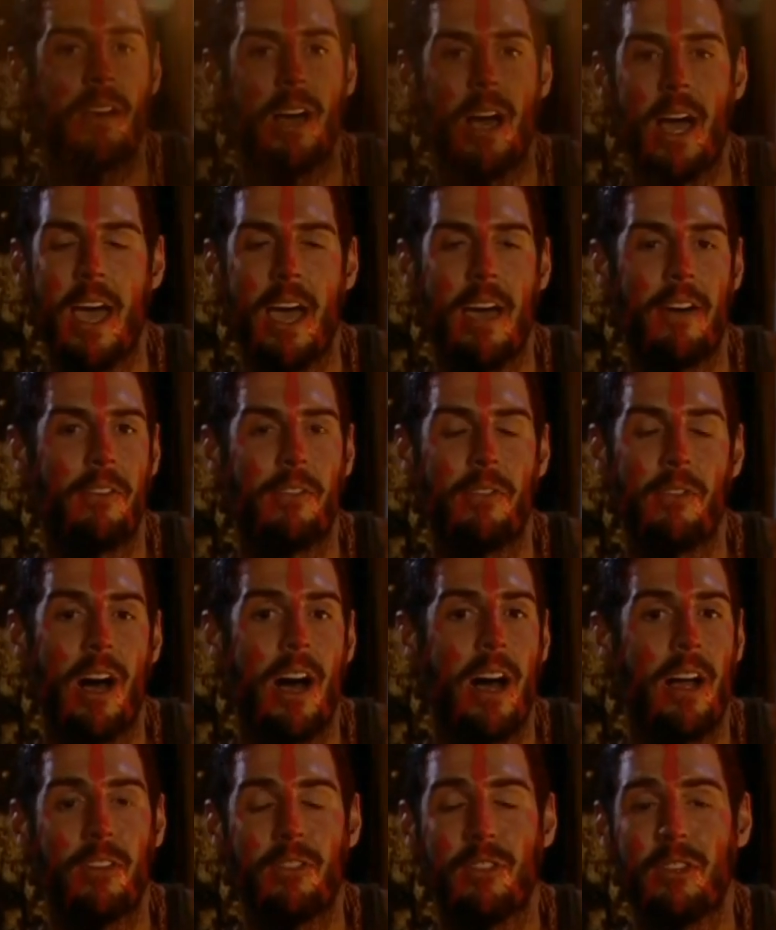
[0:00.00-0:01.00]
I have
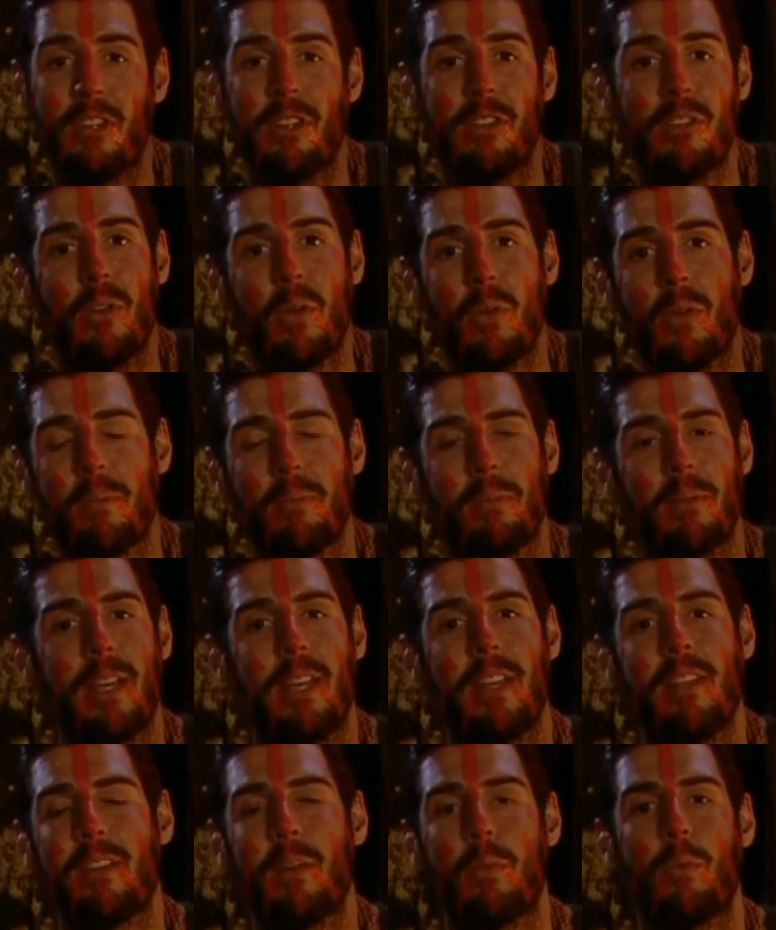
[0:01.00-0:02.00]
honestly no
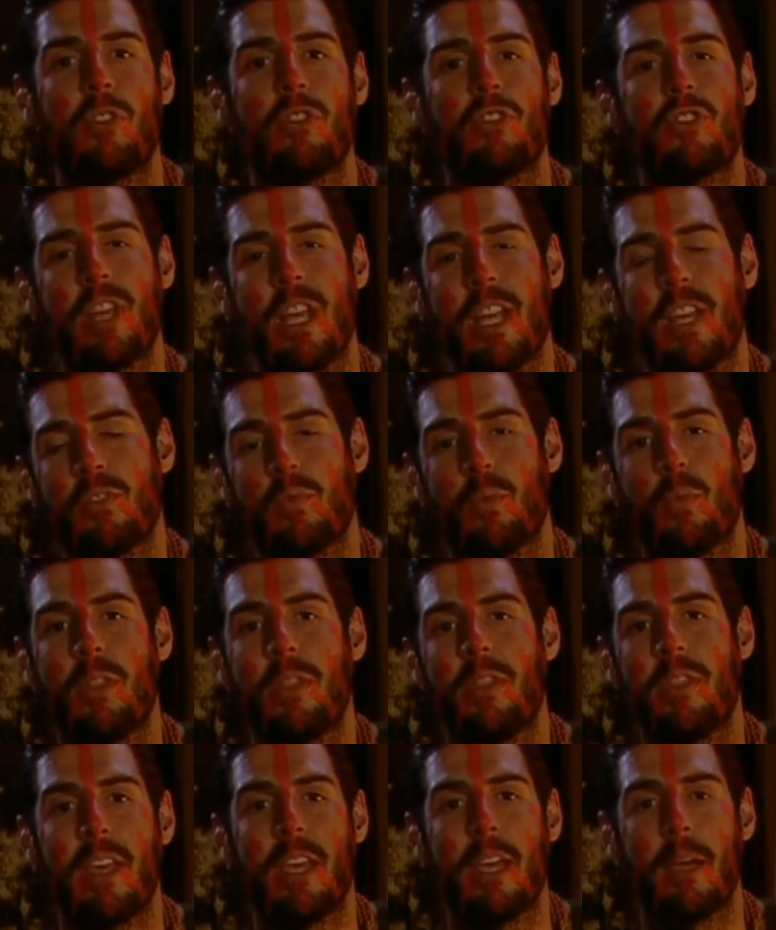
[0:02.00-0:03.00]
complaints. I wouldn't change one
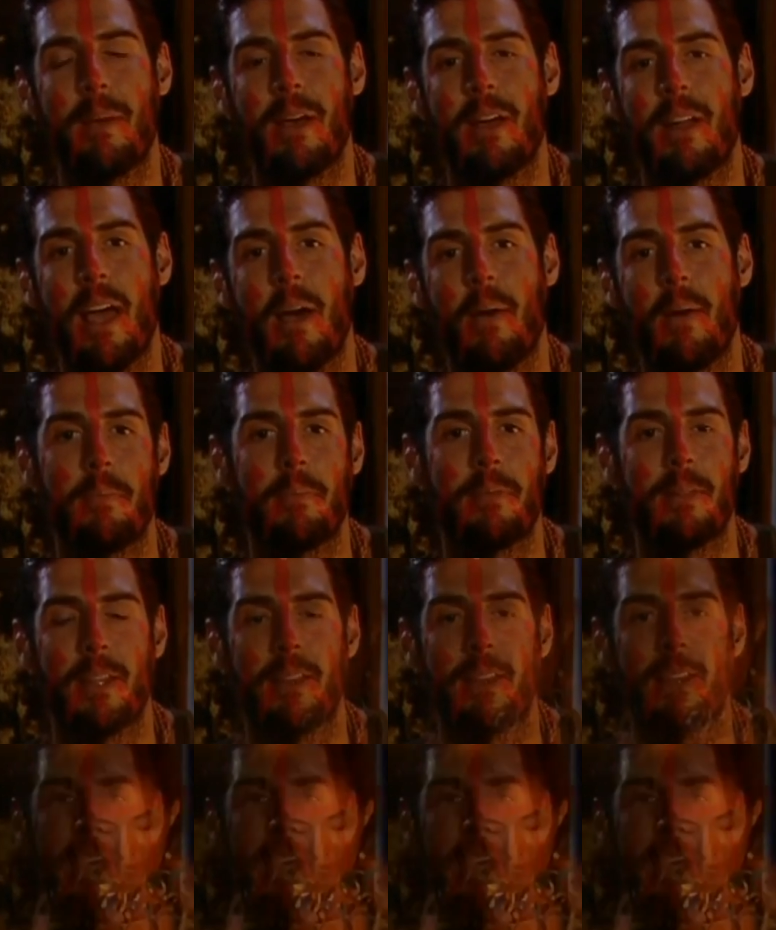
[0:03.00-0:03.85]
thing about how I played the